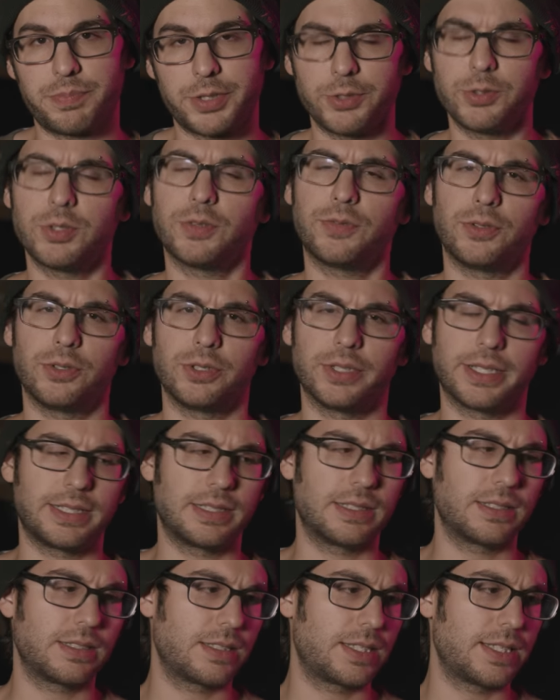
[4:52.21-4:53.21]
beautiful
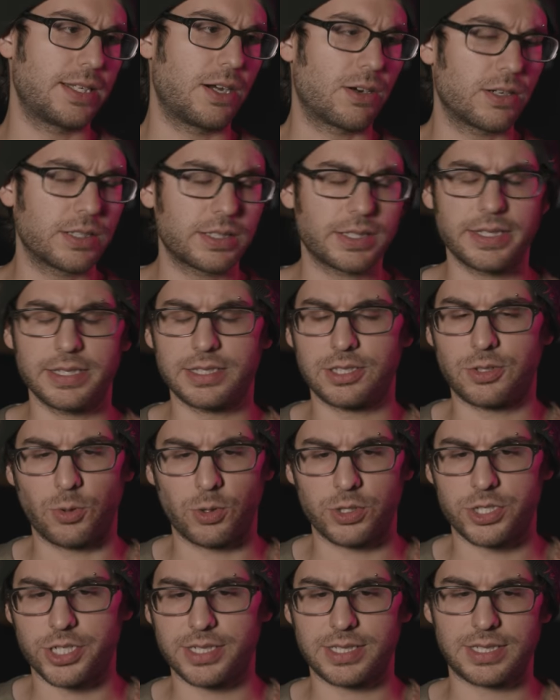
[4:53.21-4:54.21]
and the art is
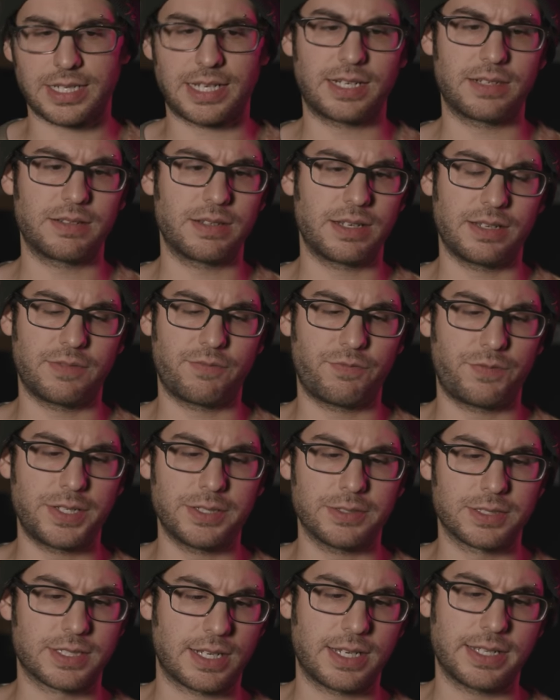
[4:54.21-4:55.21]
gorgeous and it, it
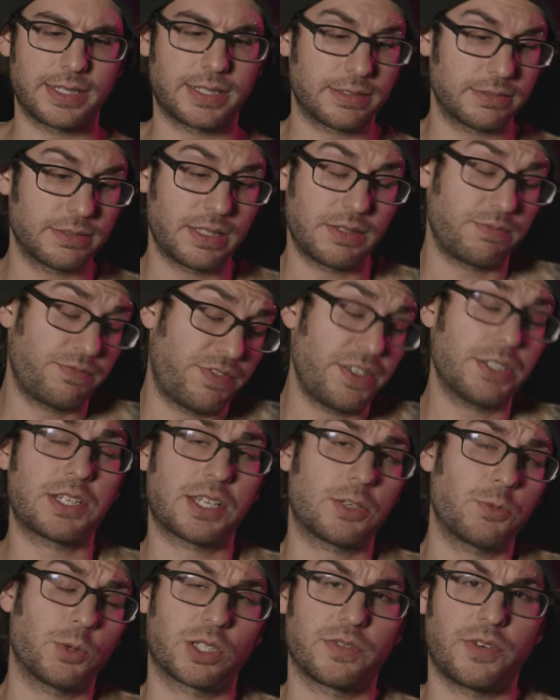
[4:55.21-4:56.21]
feels like it
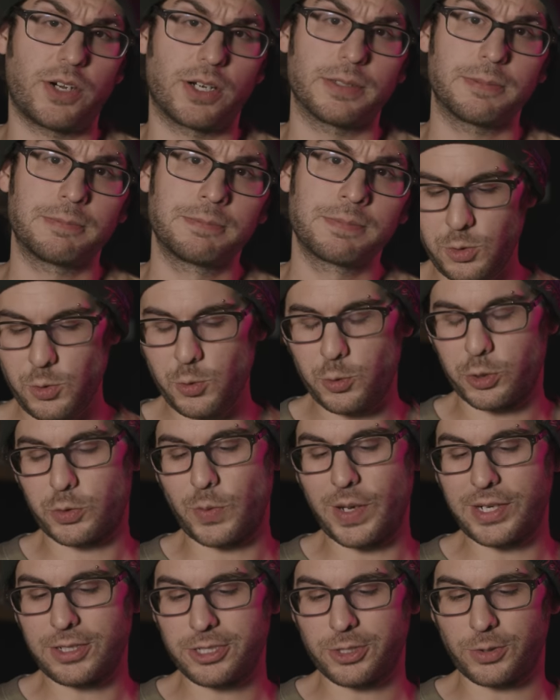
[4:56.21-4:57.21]
feels like a work of art. Ooh,
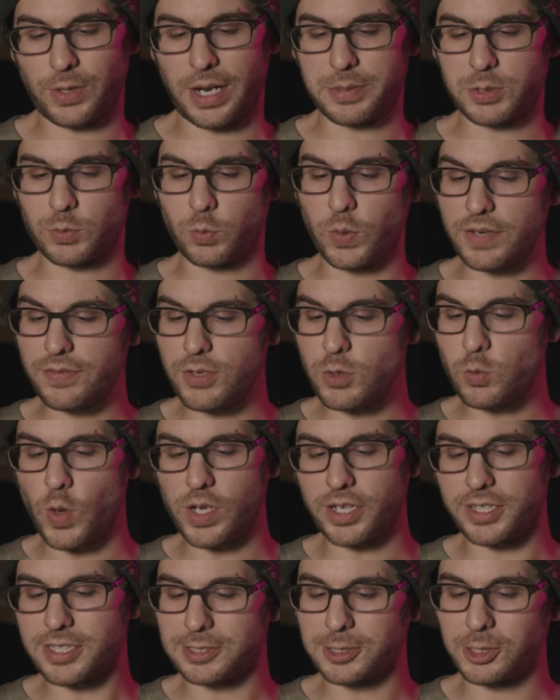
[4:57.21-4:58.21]
sweater stripes. What have you
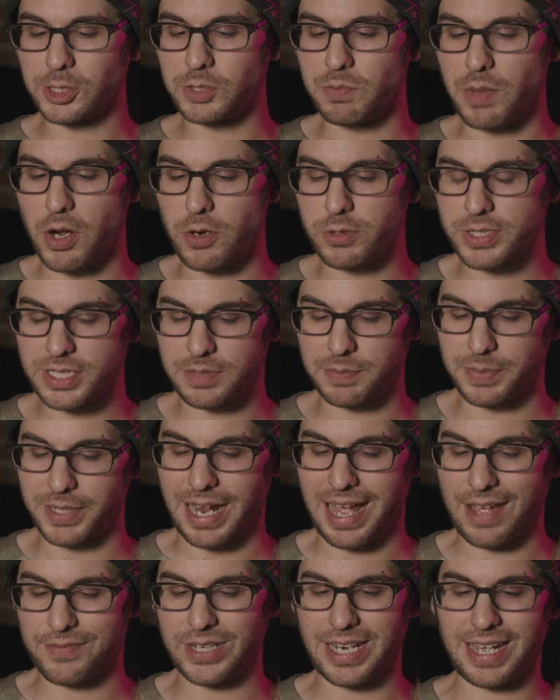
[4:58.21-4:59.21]
wanted to learn most
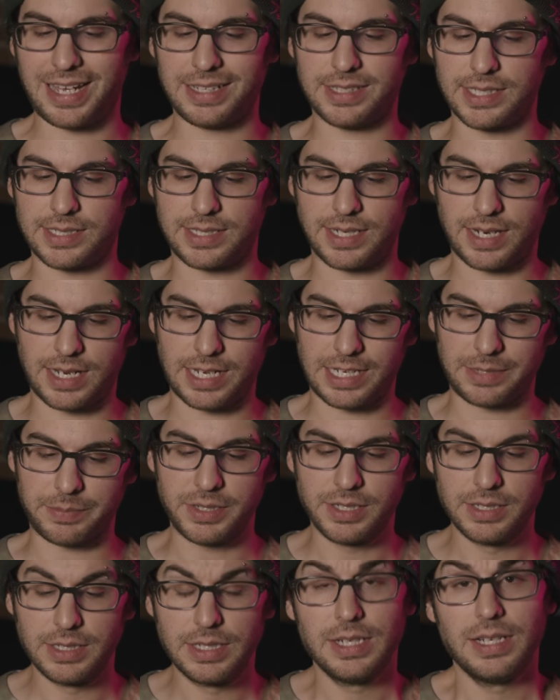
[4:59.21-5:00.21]
but haven't had the
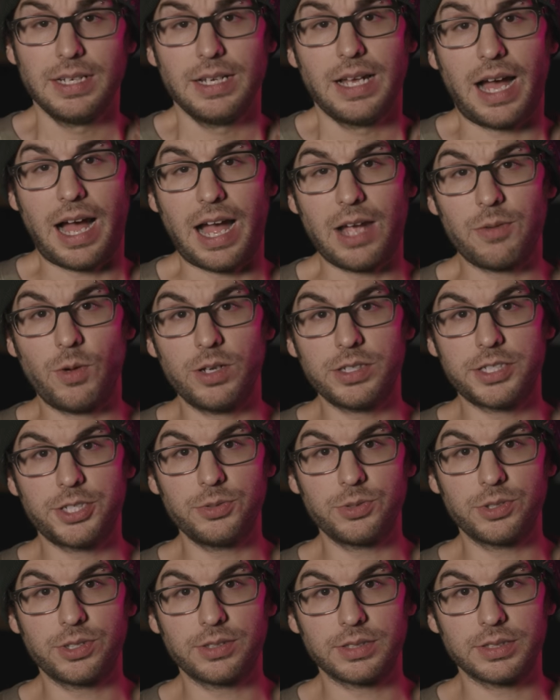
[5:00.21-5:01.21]
time? I want
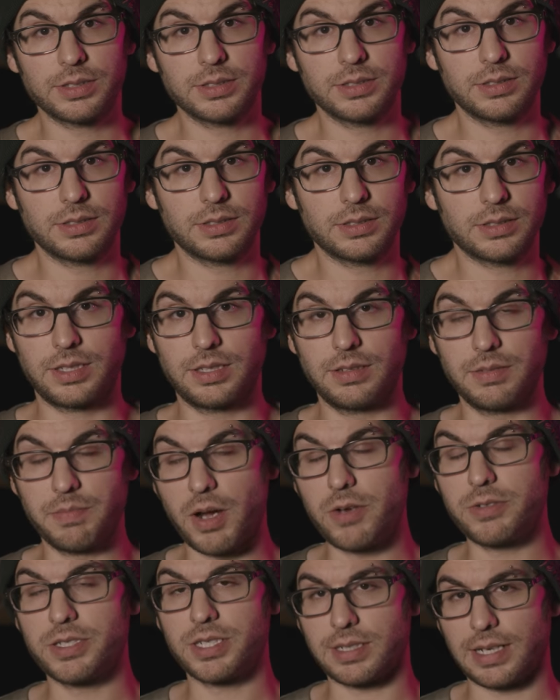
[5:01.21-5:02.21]
to learn the
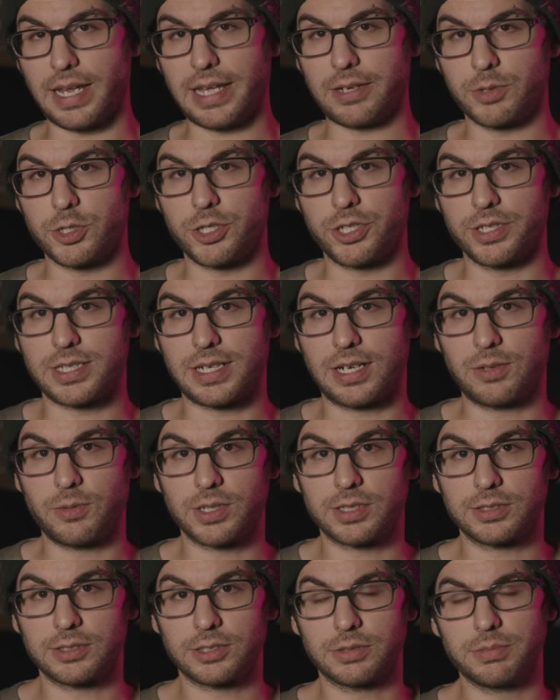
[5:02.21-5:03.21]
most languages and I
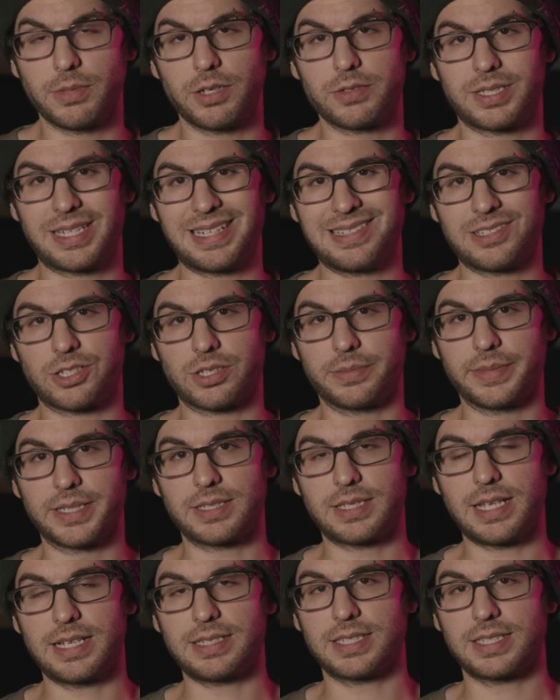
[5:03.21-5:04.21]
want to learn most instruments.